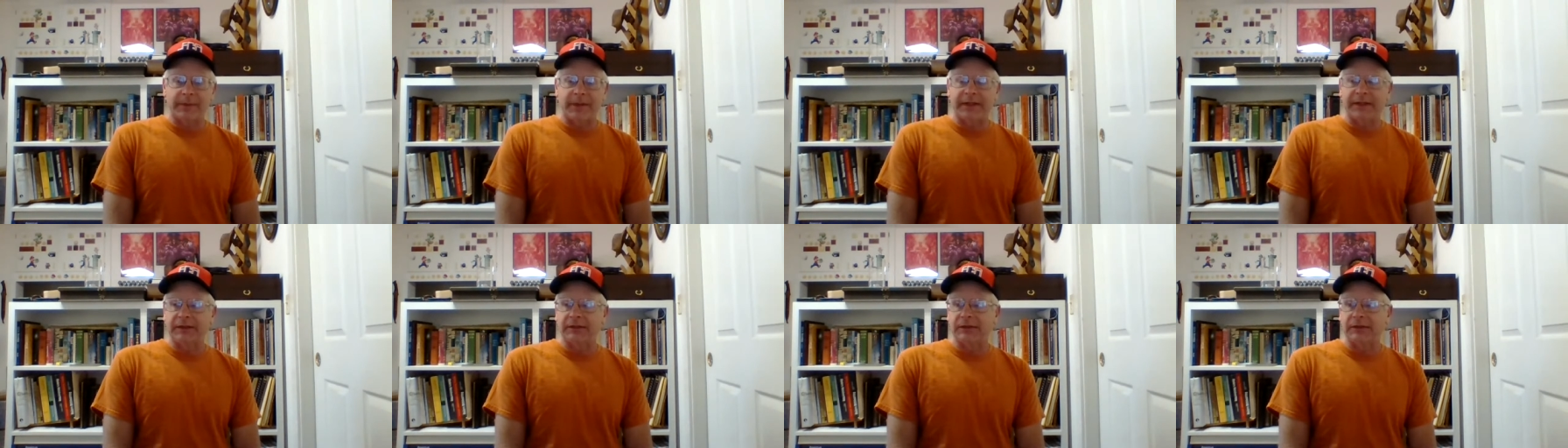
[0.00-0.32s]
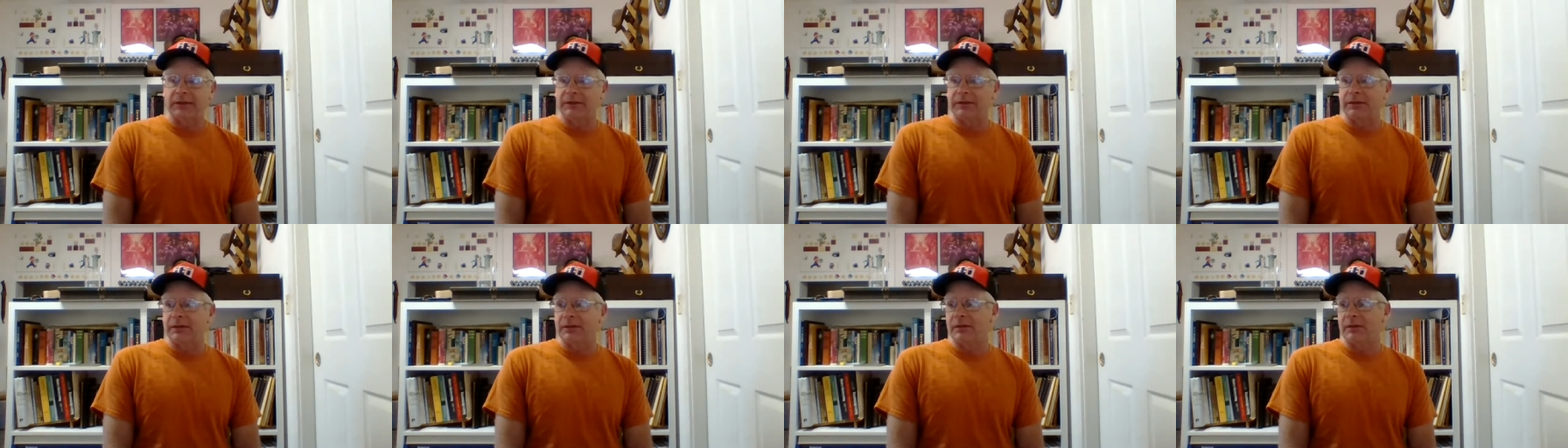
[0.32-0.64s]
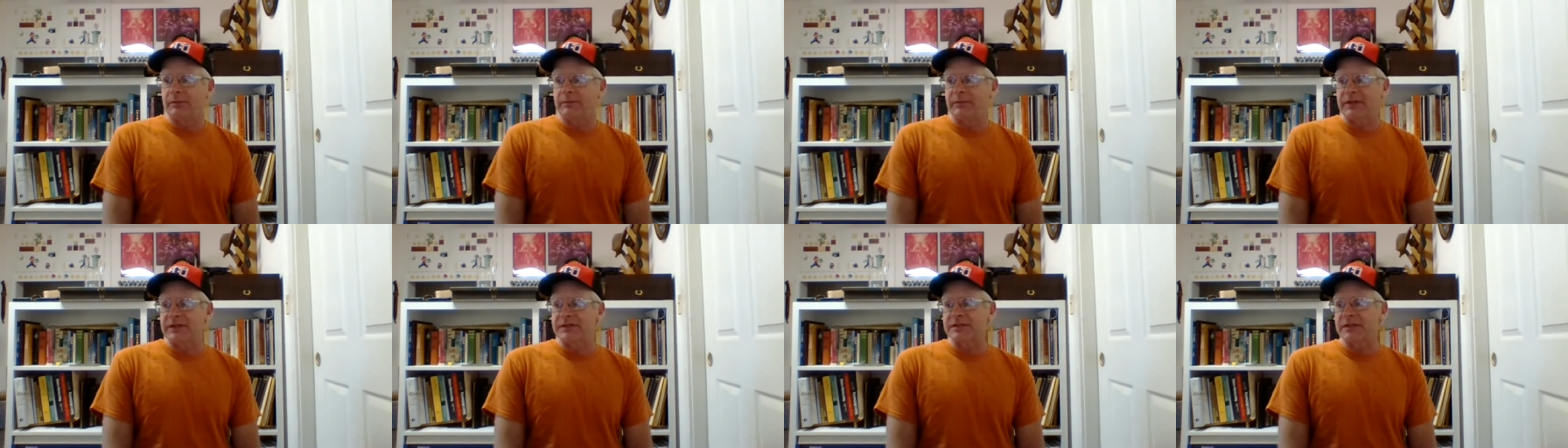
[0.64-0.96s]
i can you
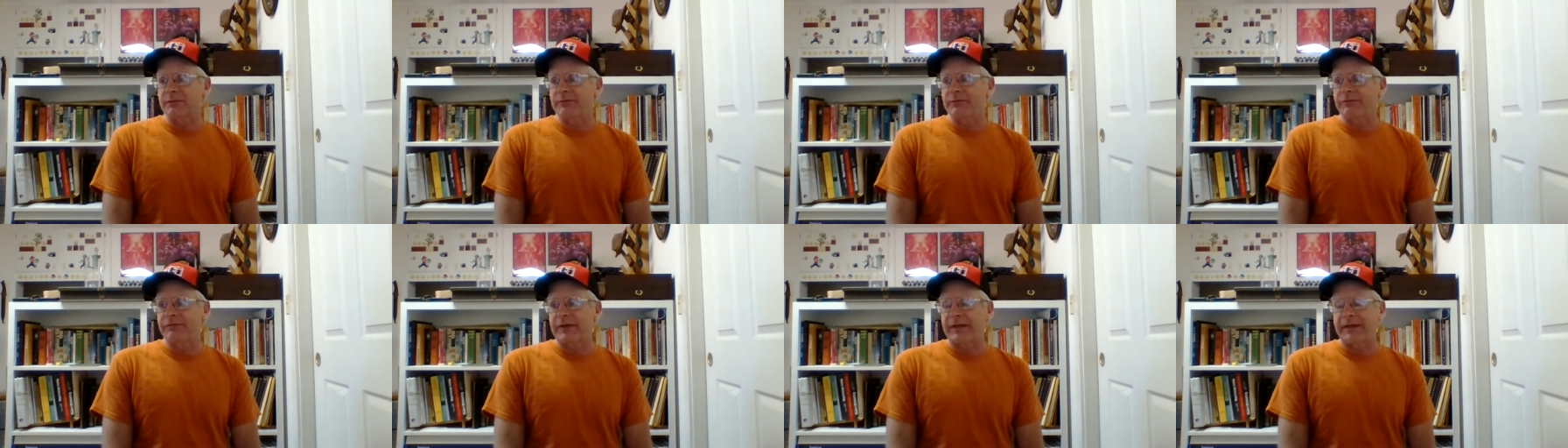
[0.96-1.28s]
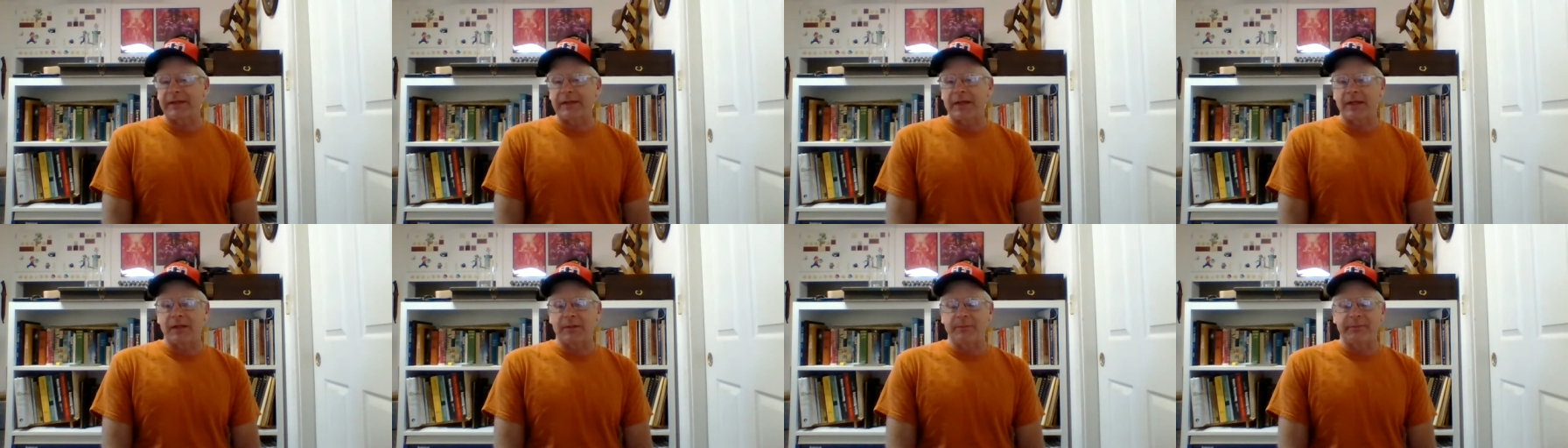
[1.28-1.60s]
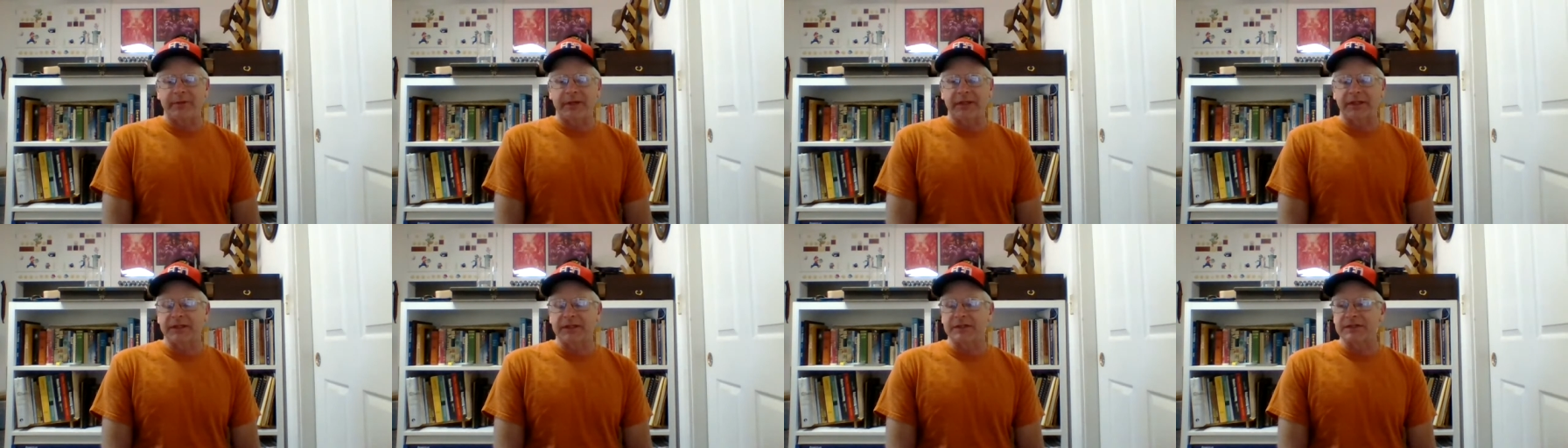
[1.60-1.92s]
know mix up five gallon
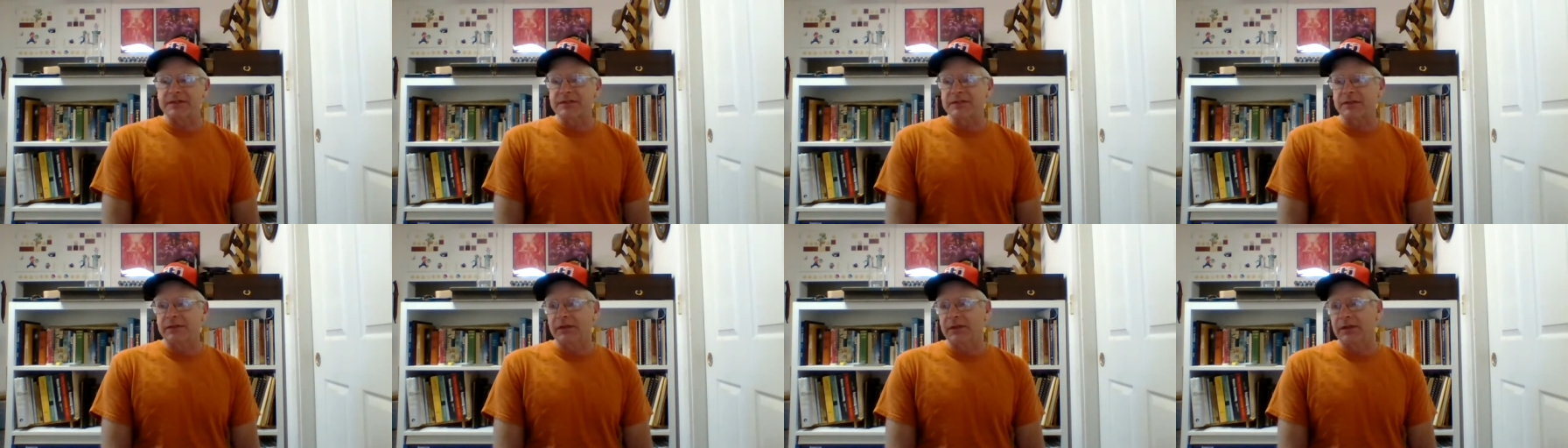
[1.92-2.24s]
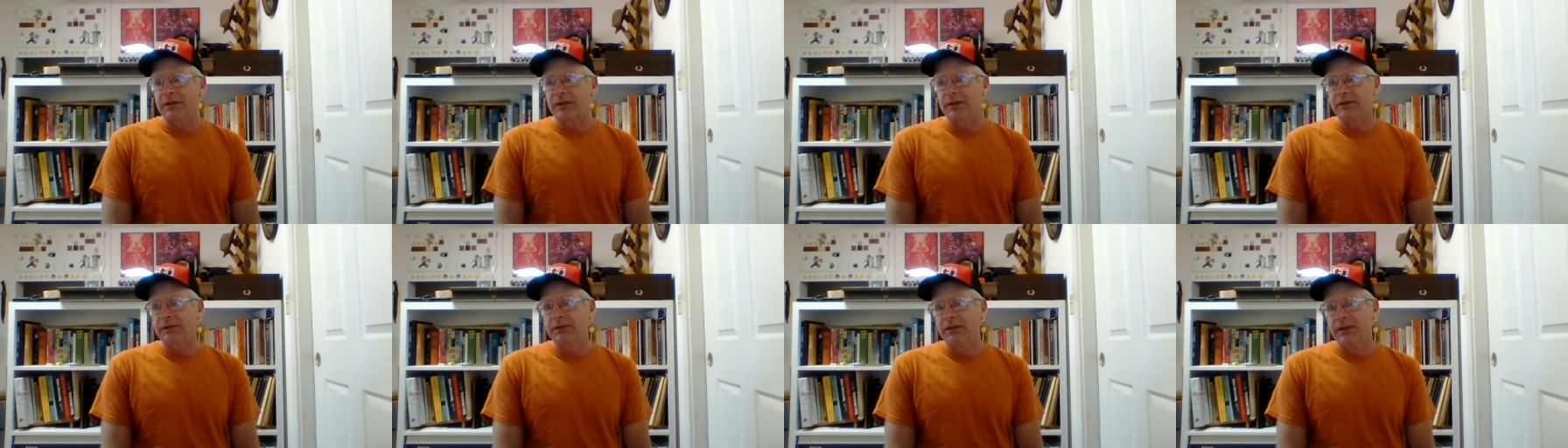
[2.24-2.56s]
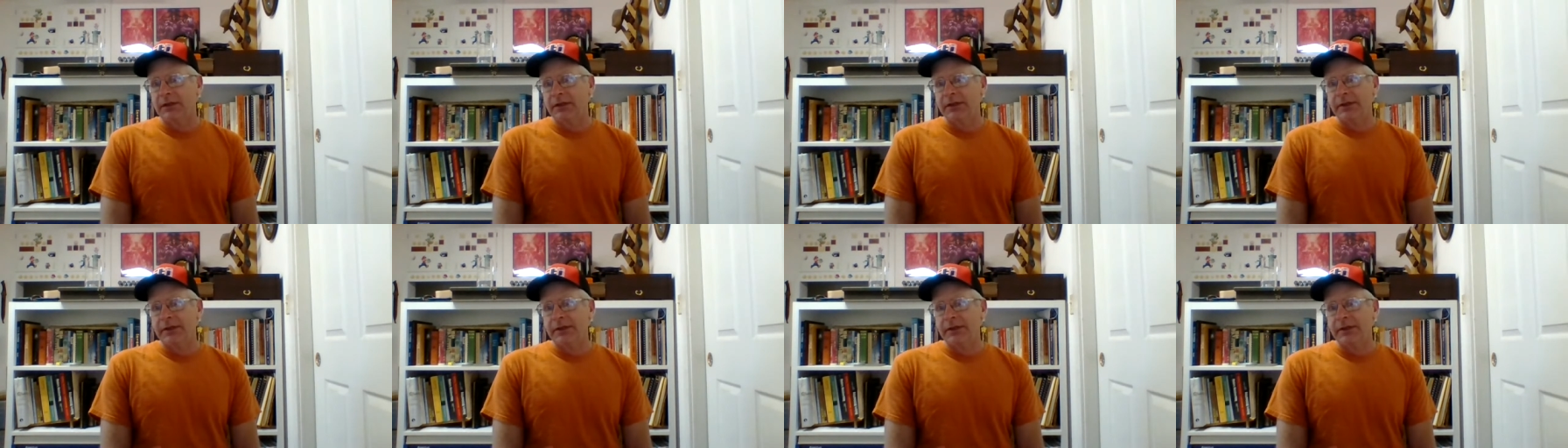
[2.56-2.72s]
buckets or